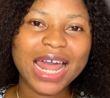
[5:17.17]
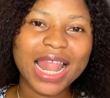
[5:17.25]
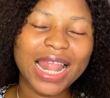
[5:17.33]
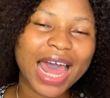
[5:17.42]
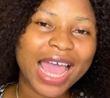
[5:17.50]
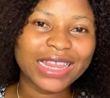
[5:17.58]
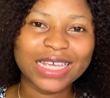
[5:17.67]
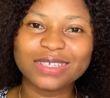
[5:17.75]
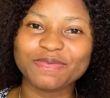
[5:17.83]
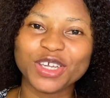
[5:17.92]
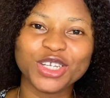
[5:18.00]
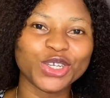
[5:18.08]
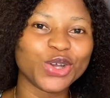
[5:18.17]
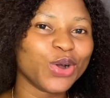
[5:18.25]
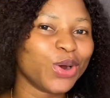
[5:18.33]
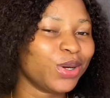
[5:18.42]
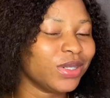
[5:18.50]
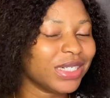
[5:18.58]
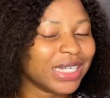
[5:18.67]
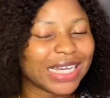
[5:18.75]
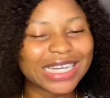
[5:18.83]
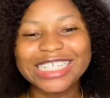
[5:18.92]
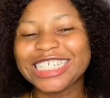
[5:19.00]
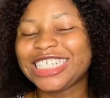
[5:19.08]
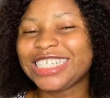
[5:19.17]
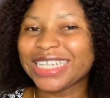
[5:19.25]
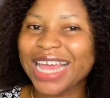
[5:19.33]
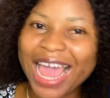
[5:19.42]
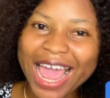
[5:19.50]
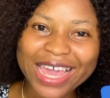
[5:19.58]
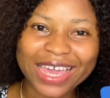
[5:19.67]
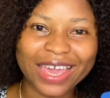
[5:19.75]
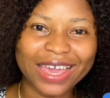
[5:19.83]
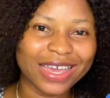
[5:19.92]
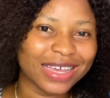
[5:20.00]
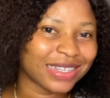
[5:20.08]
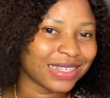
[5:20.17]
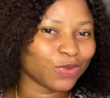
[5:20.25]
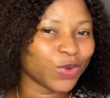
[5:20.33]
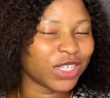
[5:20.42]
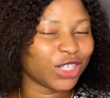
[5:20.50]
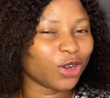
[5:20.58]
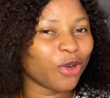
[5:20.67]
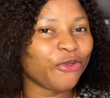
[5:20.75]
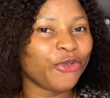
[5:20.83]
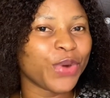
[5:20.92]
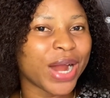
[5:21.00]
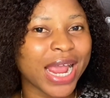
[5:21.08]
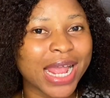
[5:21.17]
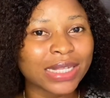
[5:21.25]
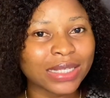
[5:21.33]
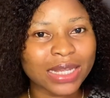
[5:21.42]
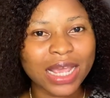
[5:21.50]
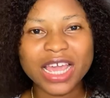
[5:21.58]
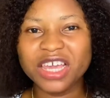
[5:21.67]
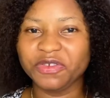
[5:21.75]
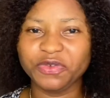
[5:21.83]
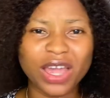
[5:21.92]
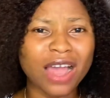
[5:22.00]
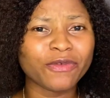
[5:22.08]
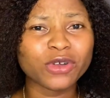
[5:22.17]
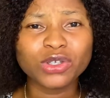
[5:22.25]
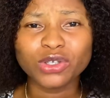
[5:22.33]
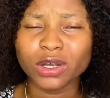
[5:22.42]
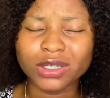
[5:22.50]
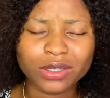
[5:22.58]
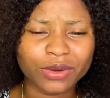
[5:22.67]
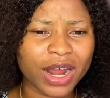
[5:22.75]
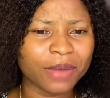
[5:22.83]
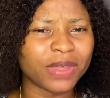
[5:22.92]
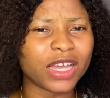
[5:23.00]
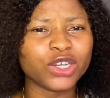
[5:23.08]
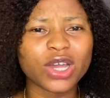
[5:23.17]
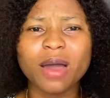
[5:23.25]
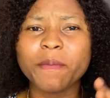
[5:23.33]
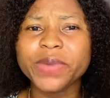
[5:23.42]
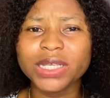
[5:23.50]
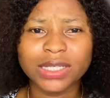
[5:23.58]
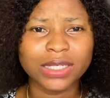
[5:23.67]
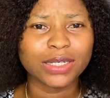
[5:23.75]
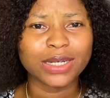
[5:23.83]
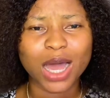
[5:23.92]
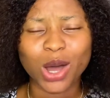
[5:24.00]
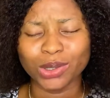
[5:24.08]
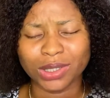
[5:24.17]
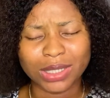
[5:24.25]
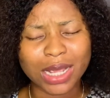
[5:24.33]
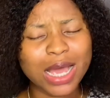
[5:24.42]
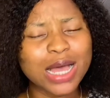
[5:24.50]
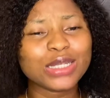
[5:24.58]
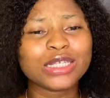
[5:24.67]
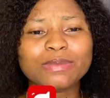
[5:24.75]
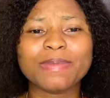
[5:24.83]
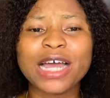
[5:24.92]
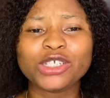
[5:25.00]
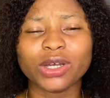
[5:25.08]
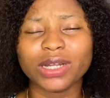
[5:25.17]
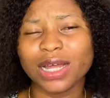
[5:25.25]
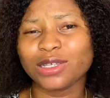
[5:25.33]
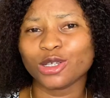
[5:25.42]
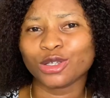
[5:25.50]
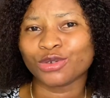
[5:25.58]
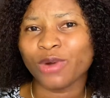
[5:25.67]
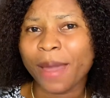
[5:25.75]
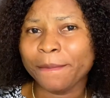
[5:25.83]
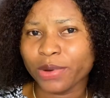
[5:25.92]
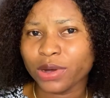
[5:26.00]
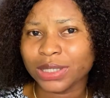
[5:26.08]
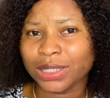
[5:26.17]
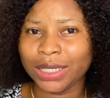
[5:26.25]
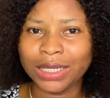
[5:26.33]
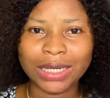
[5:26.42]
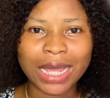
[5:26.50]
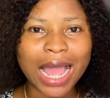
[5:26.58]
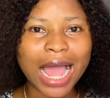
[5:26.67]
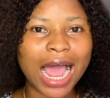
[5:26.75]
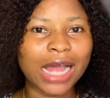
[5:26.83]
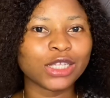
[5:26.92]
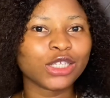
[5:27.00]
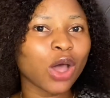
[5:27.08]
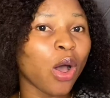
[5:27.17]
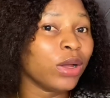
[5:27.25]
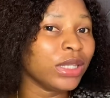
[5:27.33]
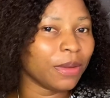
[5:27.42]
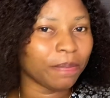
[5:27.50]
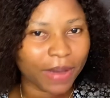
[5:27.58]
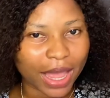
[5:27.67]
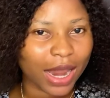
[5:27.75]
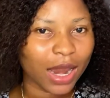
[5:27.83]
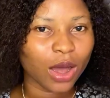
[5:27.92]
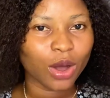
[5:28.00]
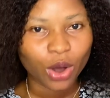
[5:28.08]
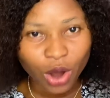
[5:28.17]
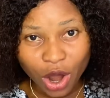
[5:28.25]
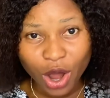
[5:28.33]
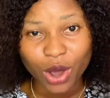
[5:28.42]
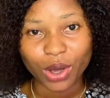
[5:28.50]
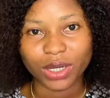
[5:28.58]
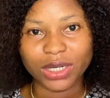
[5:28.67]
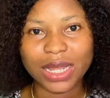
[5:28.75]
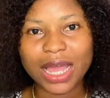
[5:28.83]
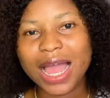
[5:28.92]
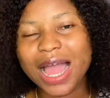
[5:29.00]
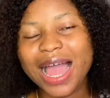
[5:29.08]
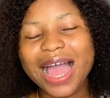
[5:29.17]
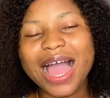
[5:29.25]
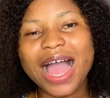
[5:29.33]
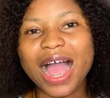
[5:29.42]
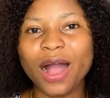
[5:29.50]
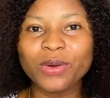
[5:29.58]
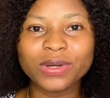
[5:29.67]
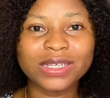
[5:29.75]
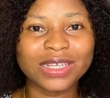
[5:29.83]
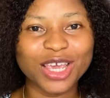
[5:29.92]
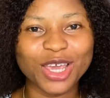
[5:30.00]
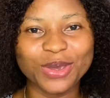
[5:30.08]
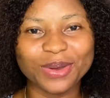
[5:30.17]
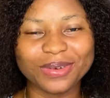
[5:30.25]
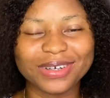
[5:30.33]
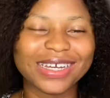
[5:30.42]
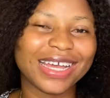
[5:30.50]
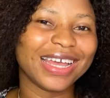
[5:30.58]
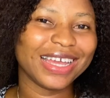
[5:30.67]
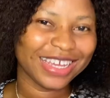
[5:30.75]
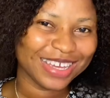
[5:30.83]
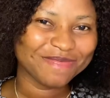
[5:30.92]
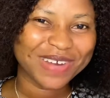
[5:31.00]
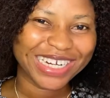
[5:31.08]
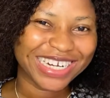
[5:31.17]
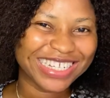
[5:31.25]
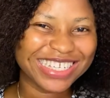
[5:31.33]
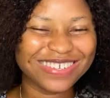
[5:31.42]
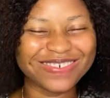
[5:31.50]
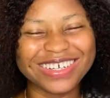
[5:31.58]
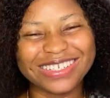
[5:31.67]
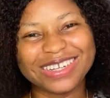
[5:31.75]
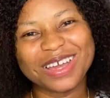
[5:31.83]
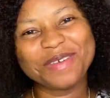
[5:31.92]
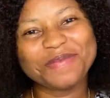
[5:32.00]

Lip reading: Like this video, share it with your friends. If you haven't subscribed, then you are missing out. Smash on that subscribe button and turn the bell on. I will see you in my next one.